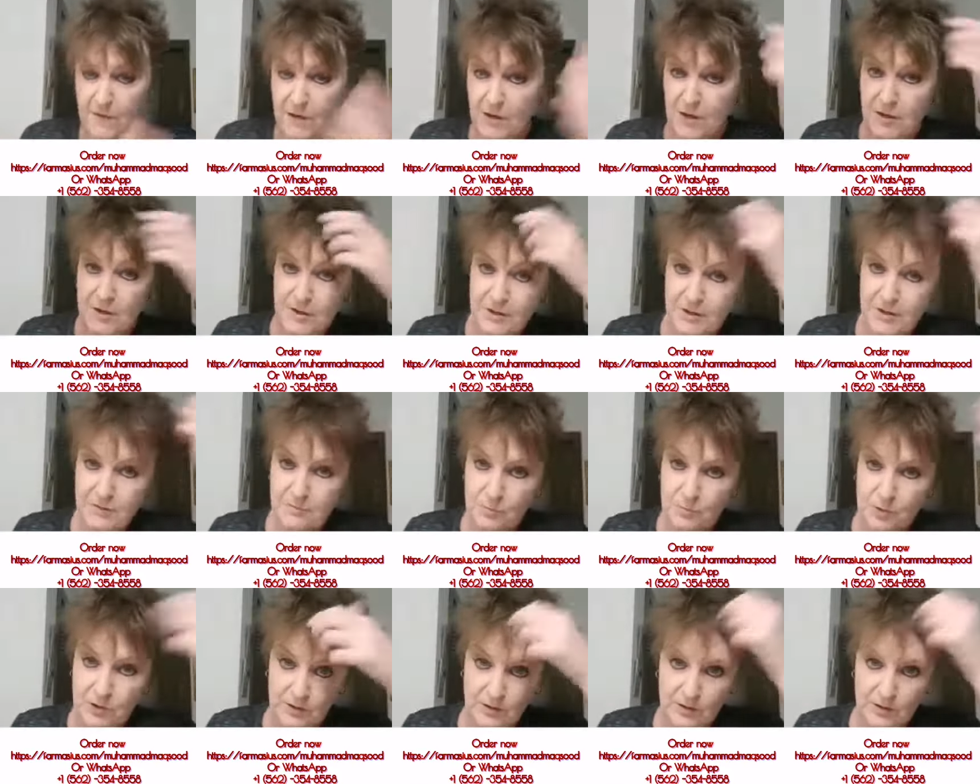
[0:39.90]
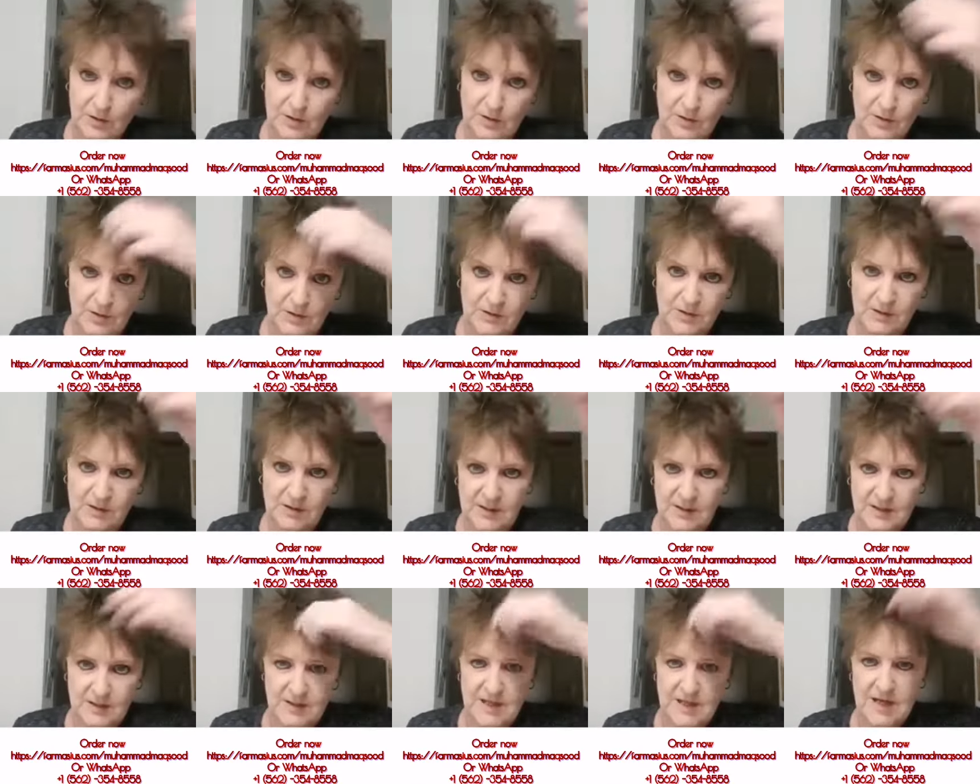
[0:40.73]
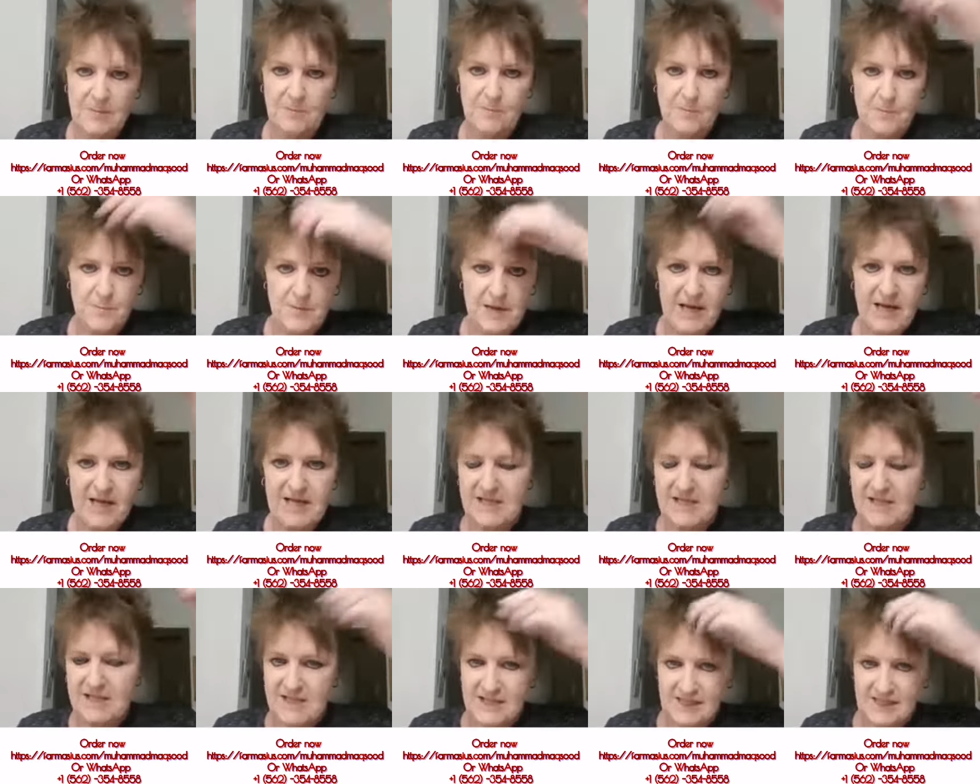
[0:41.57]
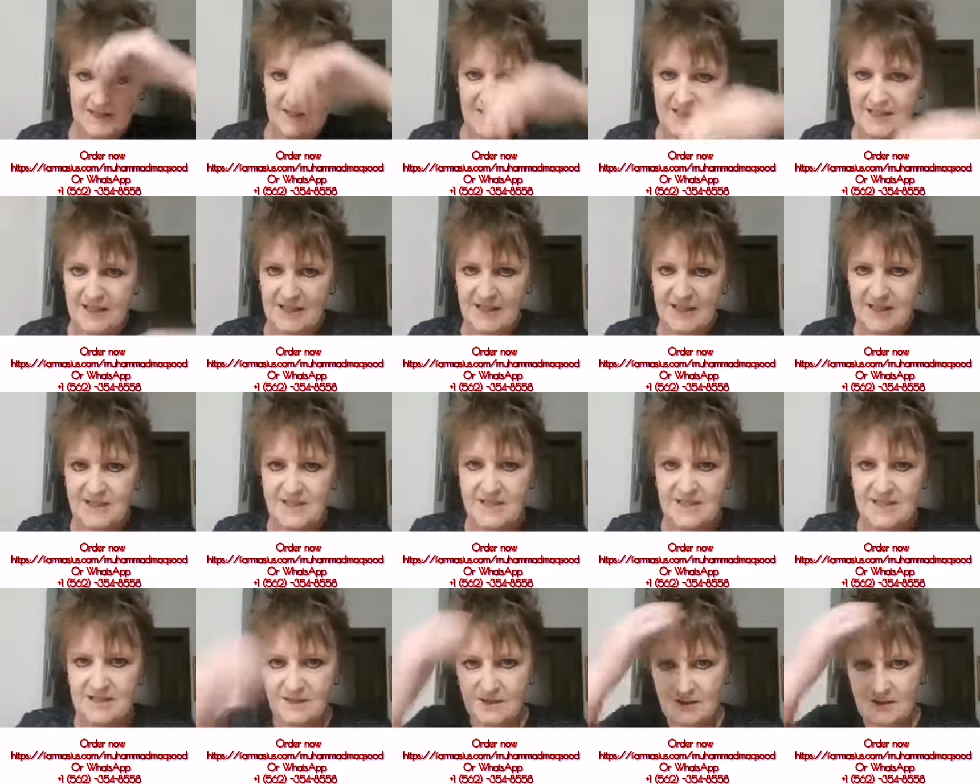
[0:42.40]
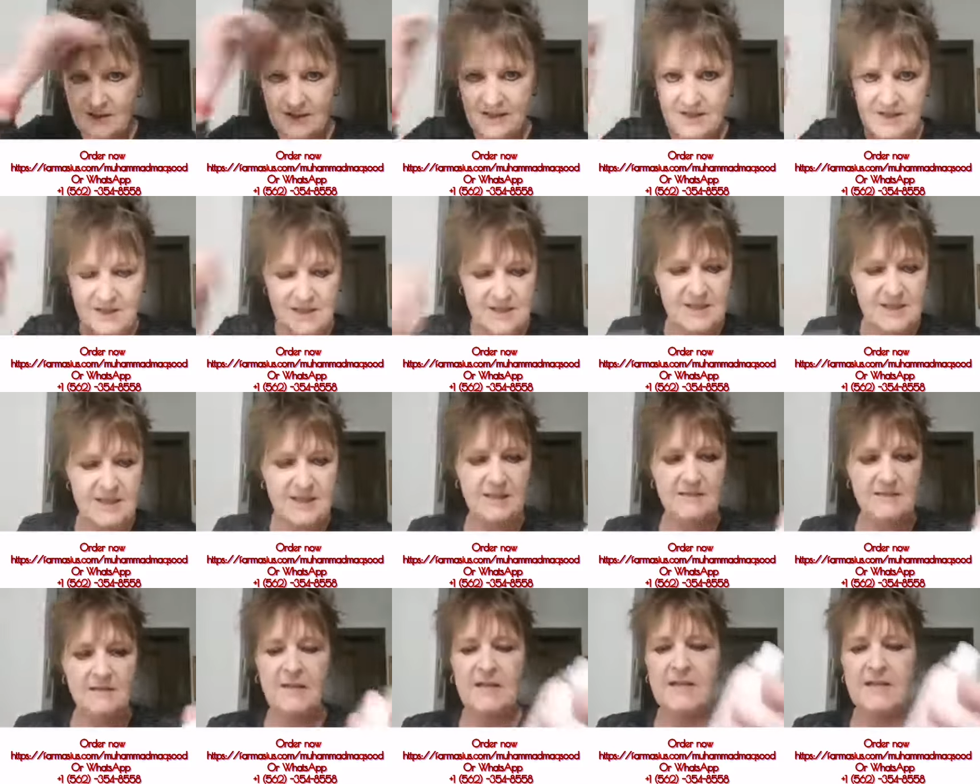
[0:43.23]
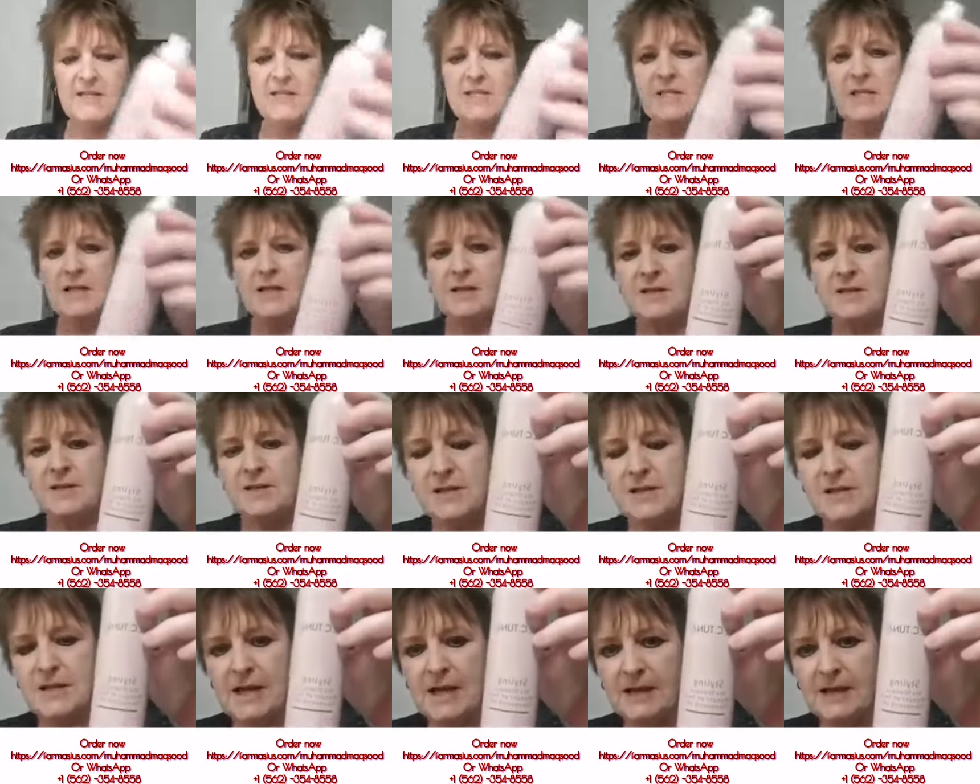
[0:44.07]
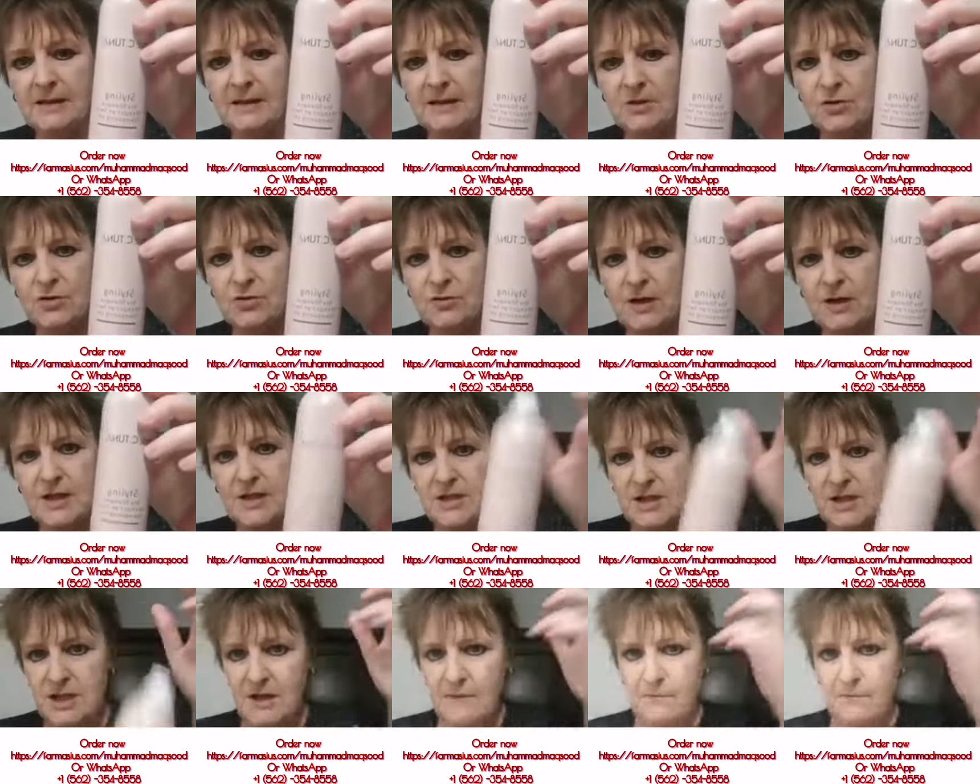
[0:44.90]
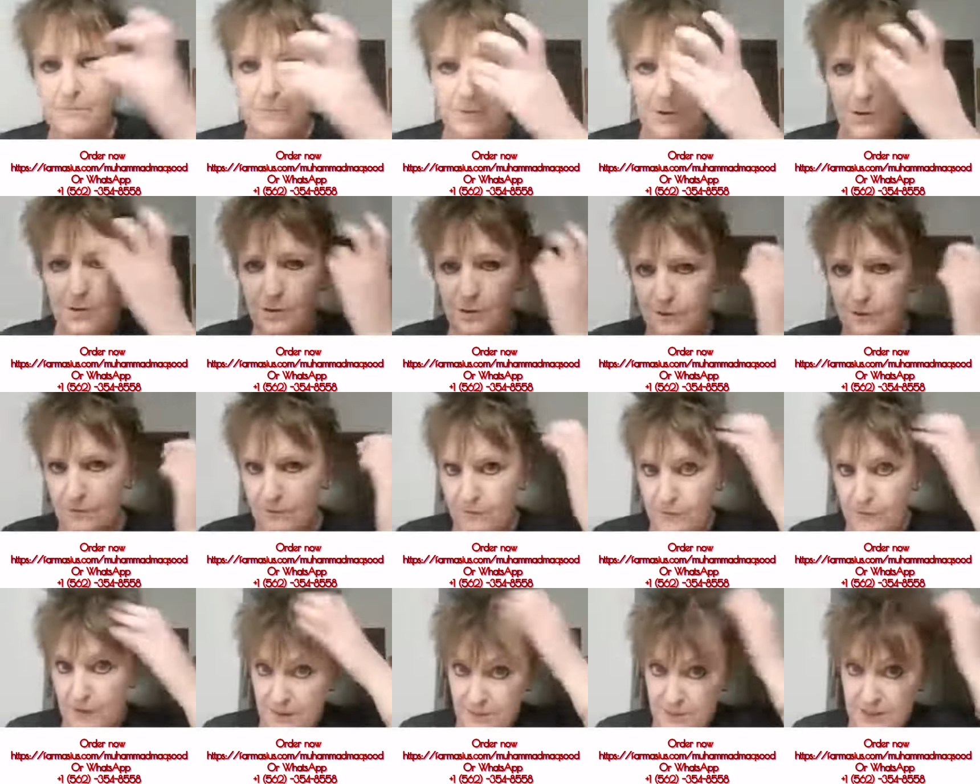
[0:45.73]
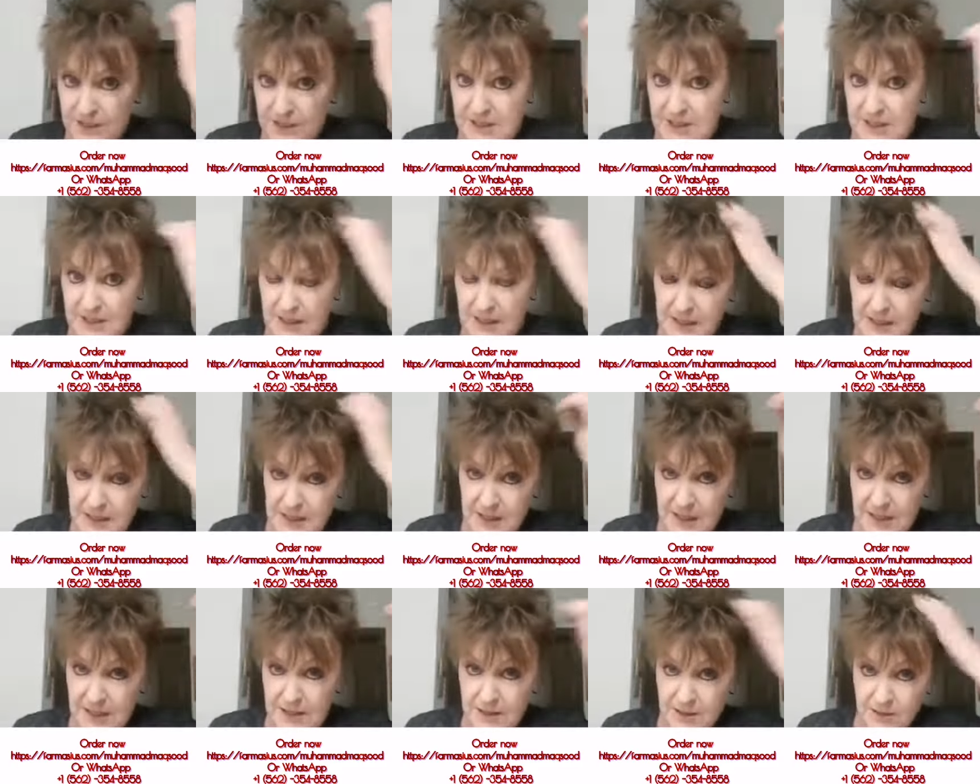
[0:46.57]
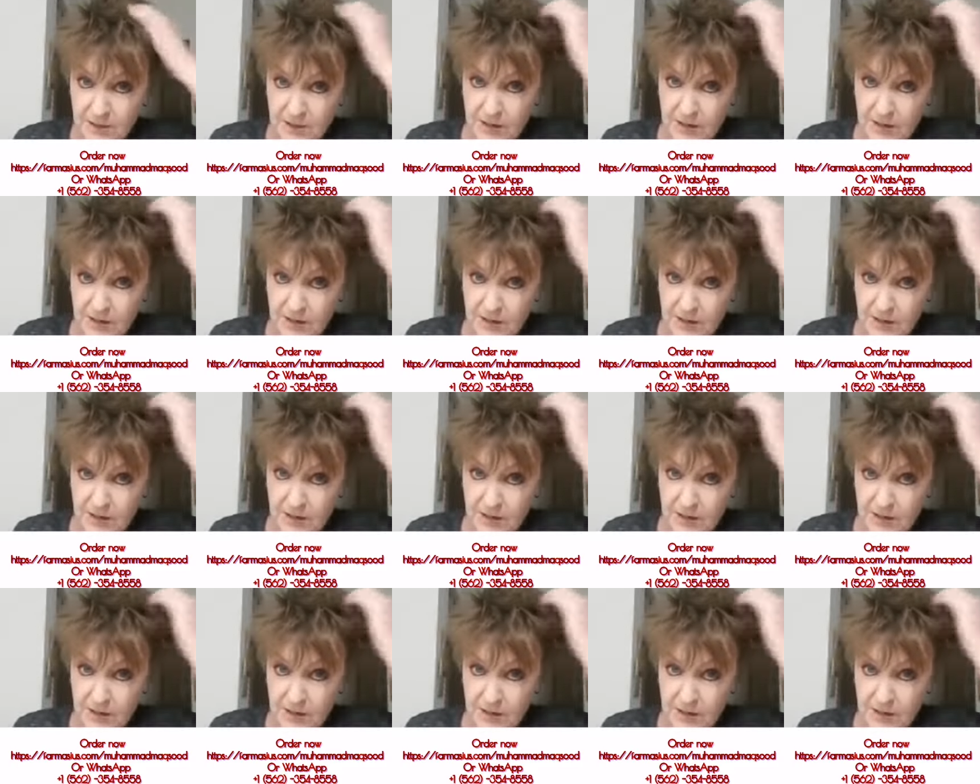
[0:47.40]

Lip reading: volume galore. Amazing, ladies. You ladies need this. Styling dry shampoo, Farmasi.